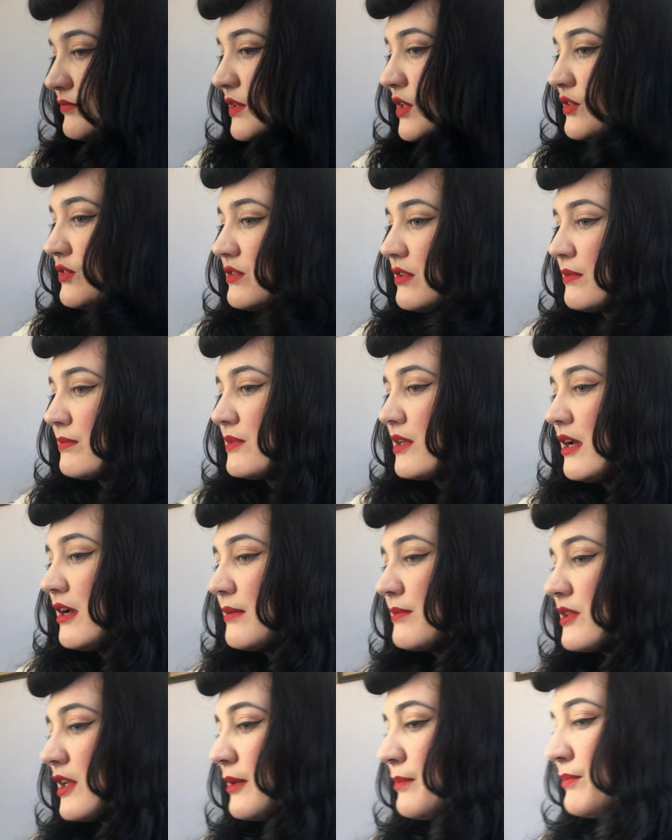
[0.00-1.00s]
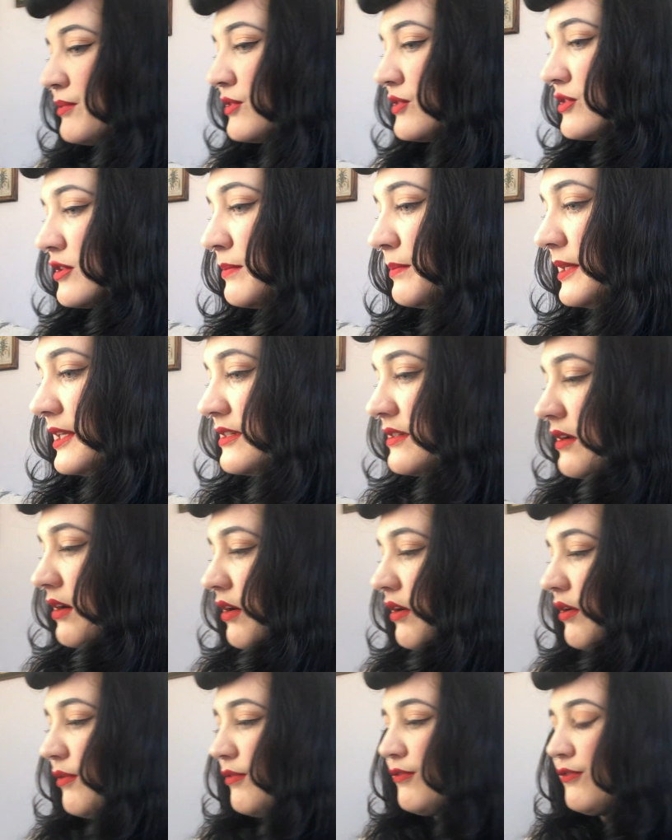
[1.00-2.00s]
sometimes I put a bit
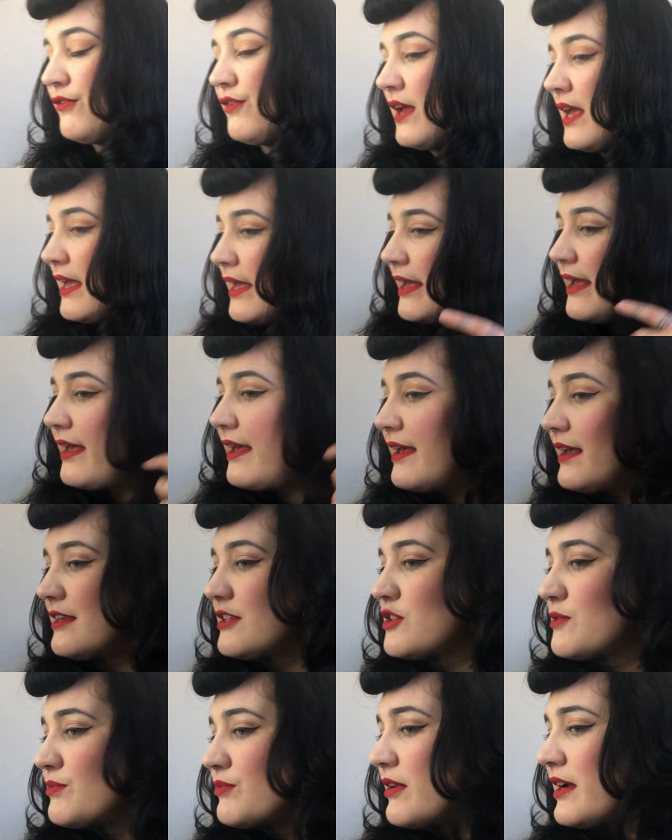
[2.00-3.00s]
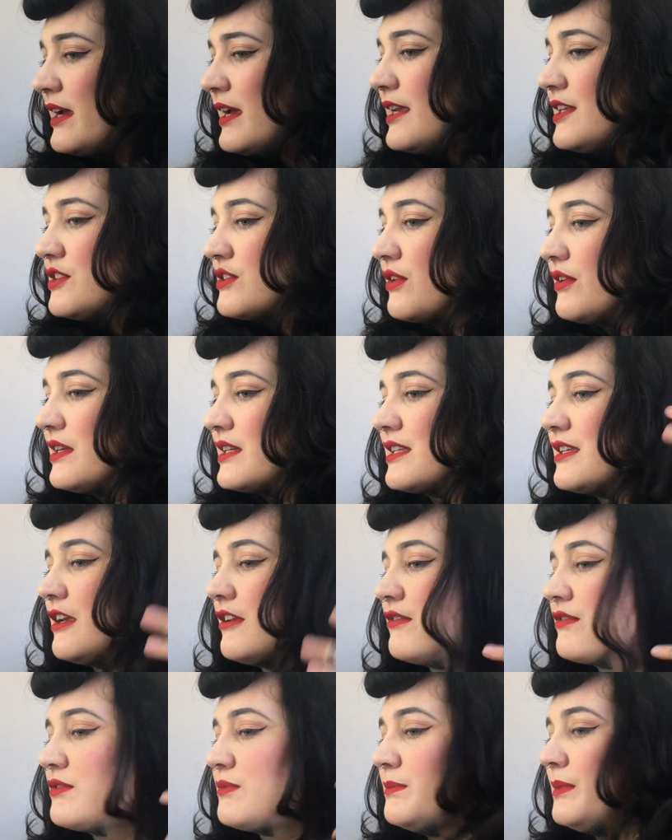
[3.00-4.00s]
of hairspray so it
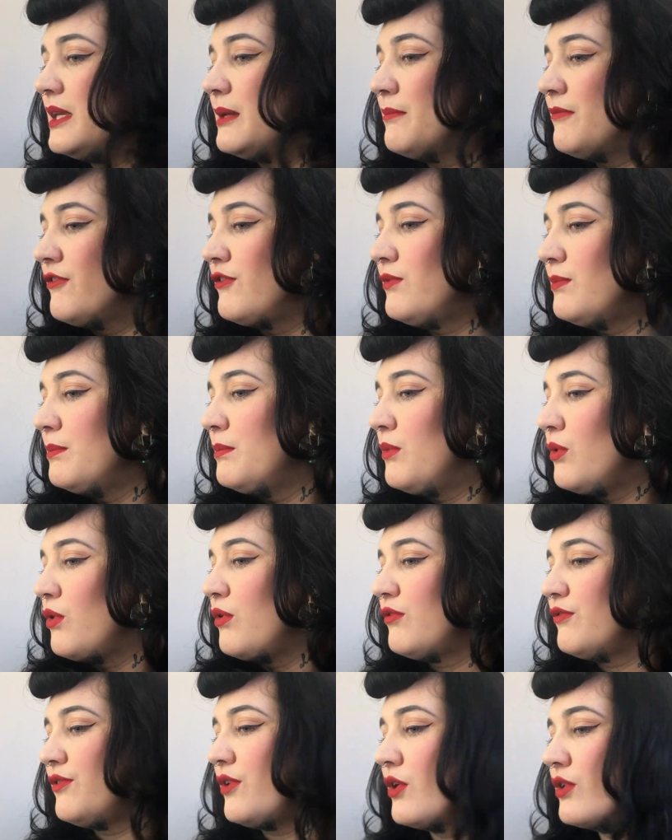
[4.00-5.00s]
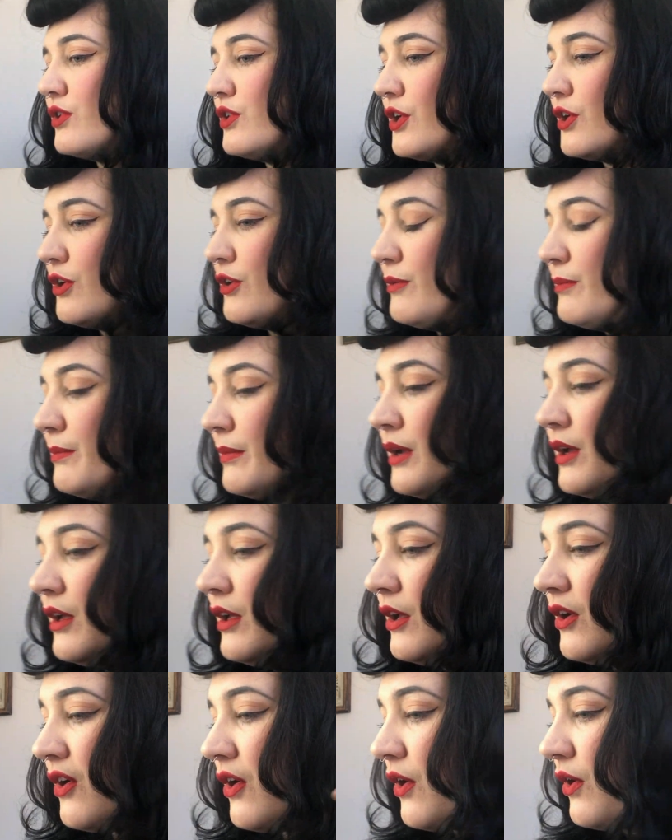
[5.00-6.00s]
gives me more volume
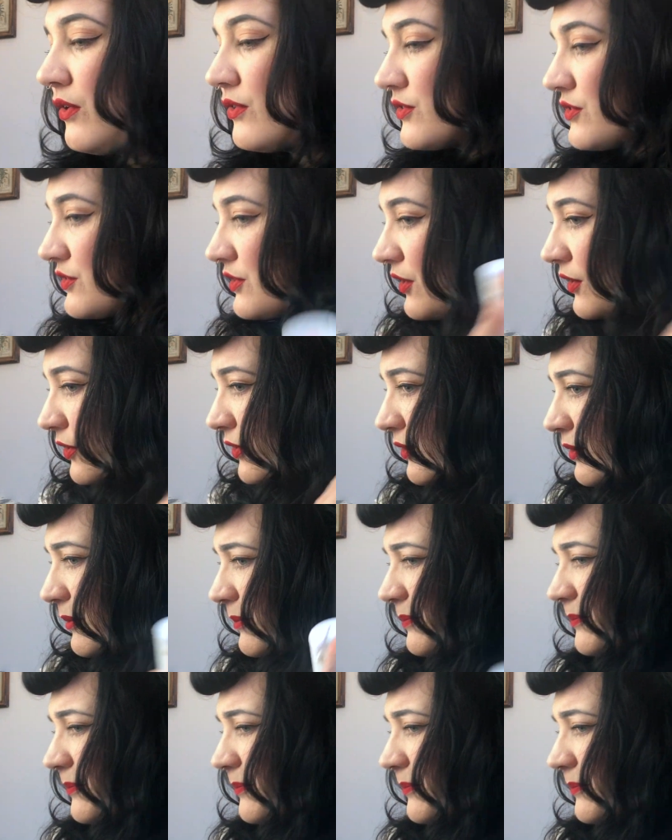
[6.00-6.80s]
also.